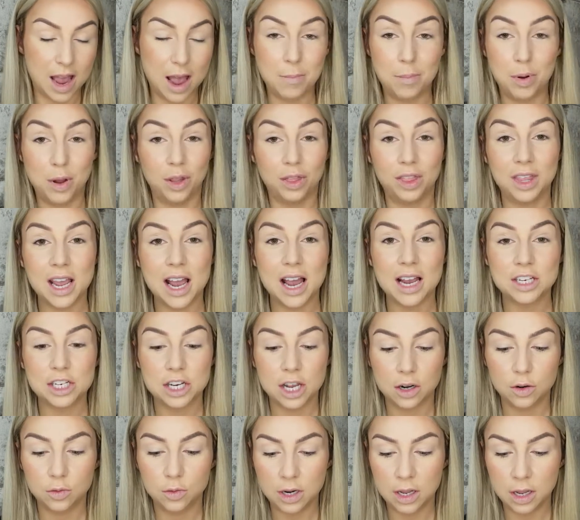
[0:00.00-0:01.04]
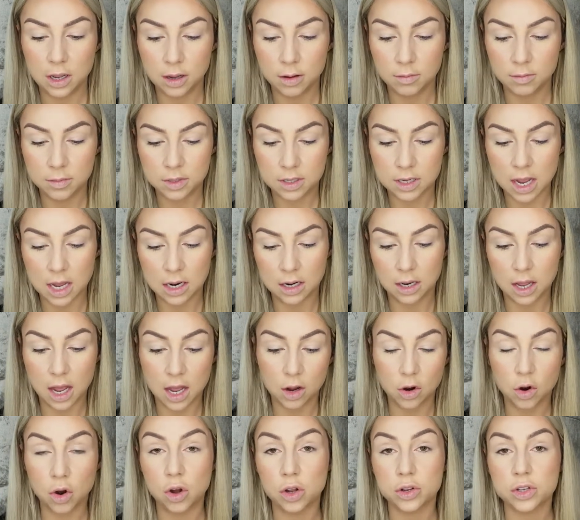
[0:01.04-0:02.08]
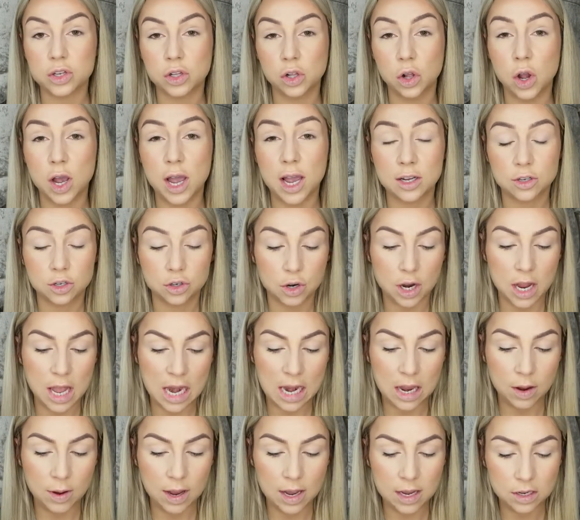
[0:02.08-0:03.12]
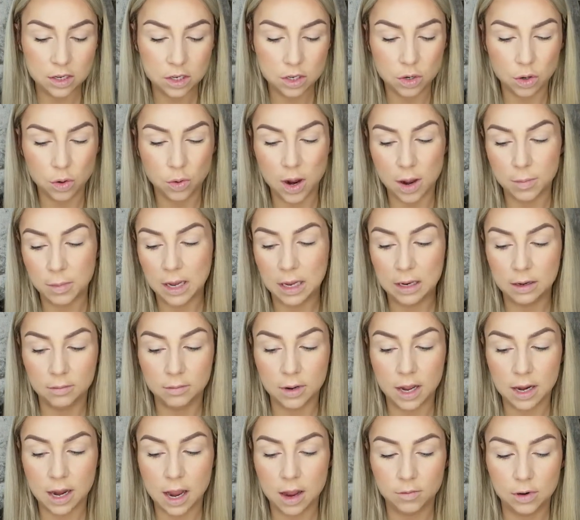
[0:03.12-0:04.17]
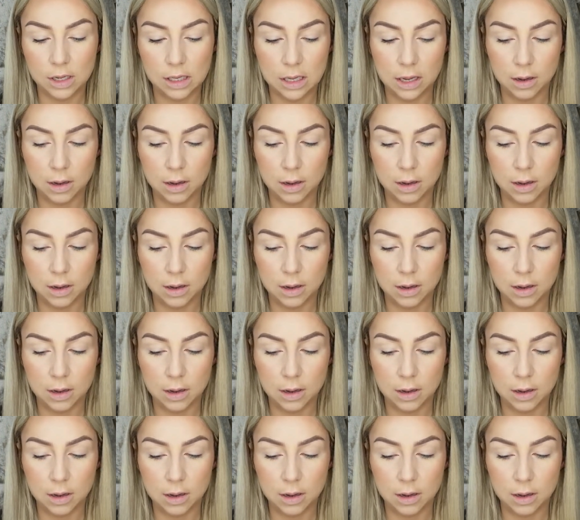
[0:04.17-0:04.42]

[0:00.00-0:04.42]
put the eyeshadow names, and that costs a lot extra anyway, so I mean, I can't really